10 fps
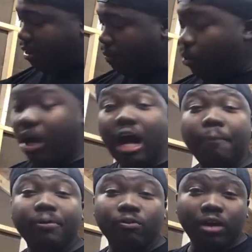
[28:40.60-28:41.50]
or
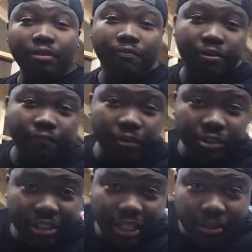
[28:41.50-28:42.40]
up and running for the
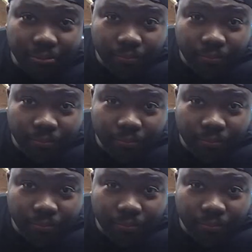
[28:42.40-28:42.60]
first time.